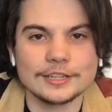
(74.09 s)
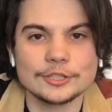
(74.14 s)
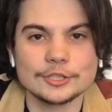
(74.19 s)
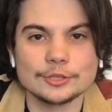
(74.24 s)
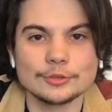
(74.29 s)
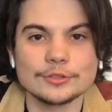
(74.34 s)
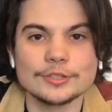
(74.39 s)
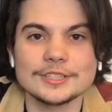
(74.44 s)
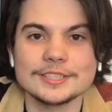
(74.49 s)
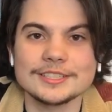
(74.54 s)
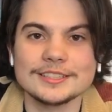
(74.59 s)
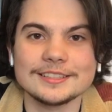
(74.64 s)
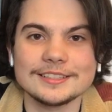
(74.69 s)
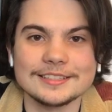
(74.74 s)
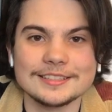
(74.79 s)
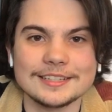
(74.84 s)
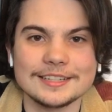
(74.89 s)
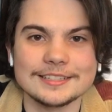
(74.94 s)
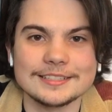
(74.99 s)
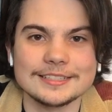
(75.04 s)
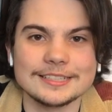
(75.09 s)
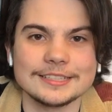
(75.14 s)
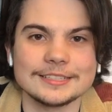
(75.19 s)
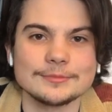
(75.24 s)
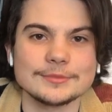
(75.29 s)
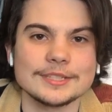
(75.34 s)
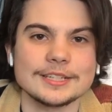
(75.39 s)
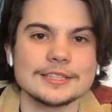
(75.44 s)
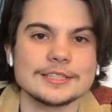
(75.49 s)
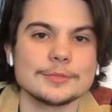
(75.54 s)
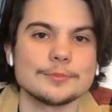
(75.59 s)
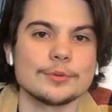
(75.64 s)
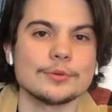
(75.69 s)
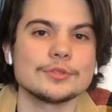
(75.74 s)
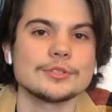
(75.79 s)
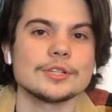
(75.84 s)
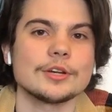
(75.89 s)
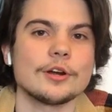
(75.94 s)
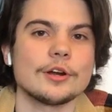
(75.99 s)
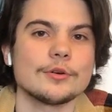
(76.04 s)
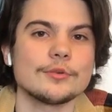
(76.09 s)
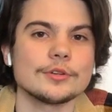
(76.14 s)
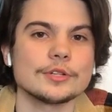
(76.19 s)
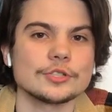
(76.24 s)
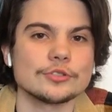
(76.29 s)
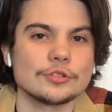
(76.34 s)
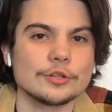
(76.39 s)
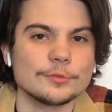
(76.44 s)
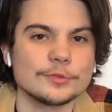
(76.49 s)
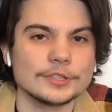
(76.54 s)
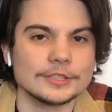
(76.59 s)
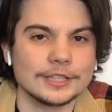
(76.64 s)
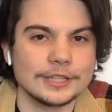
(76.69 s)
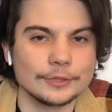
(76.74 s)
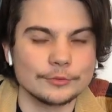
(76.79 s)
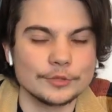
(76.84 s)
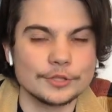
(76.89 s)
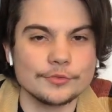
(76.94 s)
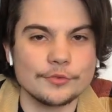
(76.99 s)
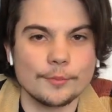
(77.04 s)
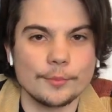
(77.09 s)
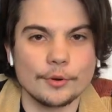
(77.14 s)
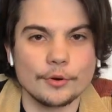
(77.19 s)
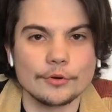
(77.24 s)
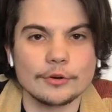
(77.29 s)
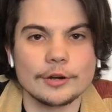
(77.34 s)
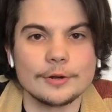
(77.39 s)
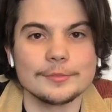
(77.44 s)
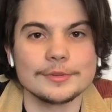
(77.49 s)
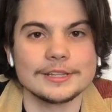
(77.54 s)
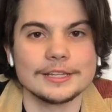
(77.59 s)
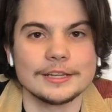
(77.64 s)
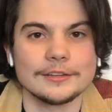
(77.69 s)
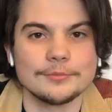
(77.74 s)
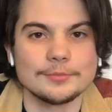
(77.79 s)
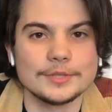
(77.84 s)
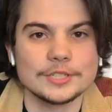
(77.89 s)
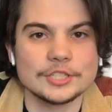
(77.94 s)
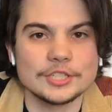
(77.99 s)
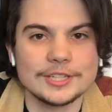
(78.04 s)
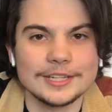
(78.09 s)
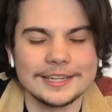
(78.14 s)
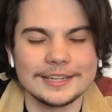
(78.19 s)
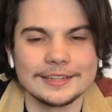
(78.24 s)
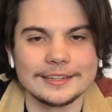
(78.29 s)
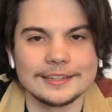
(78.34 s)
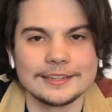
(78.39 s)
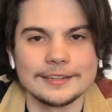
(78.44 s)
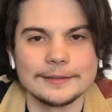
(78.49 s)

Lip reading: and shorter synthesize times as opposed to hardware description language for programming the FPGA.